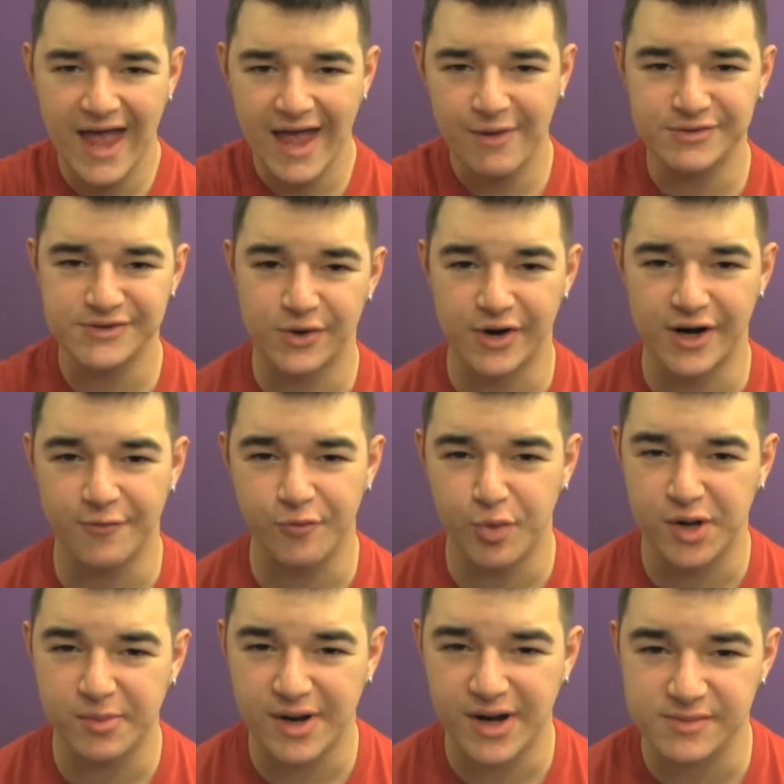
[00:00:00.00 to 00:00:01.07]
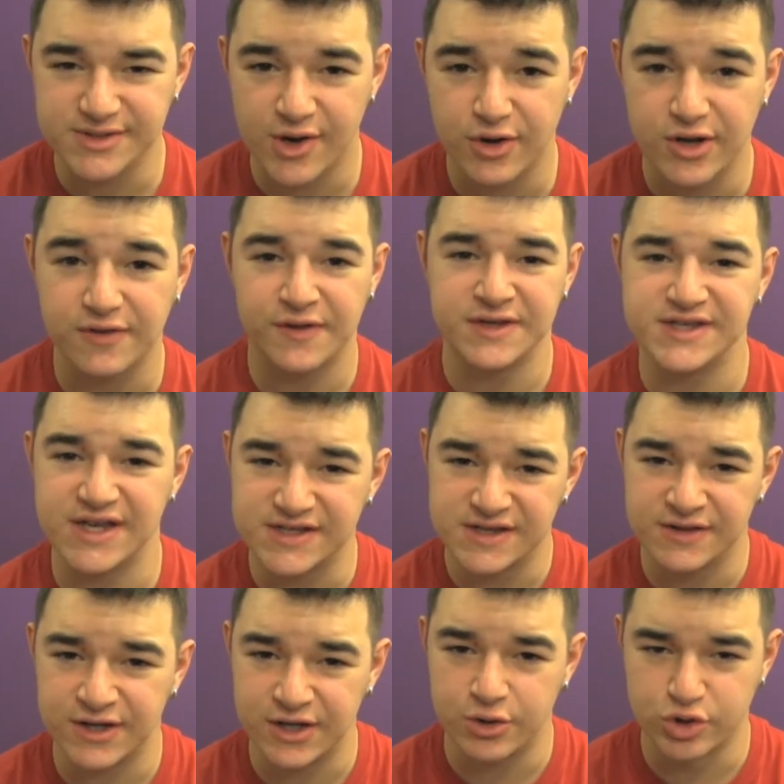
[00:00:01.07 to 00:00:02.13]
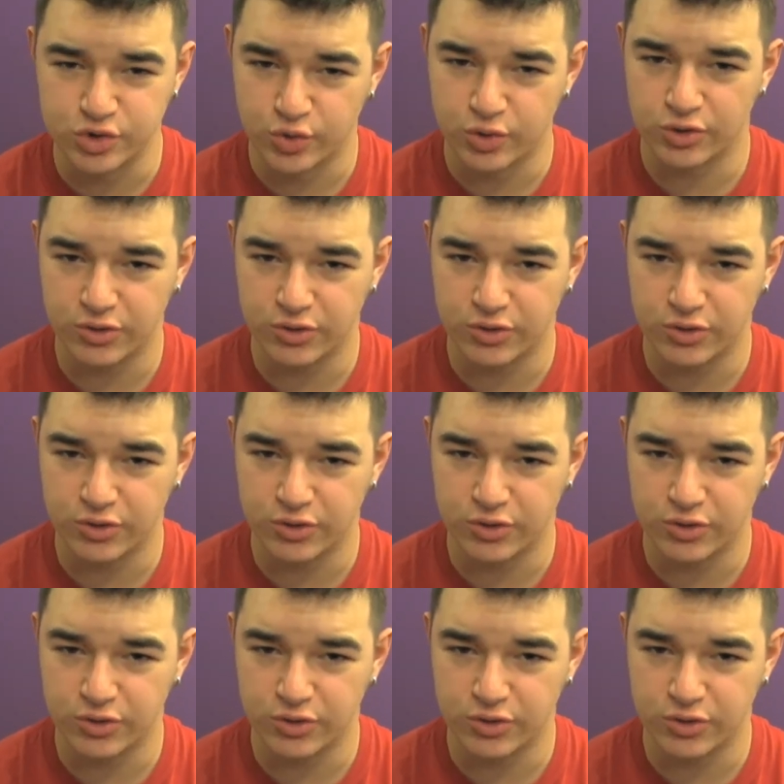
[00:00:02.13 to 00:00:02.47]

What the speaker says: Hey, what's going on, everybody? My name is Cody, and this isn't the usual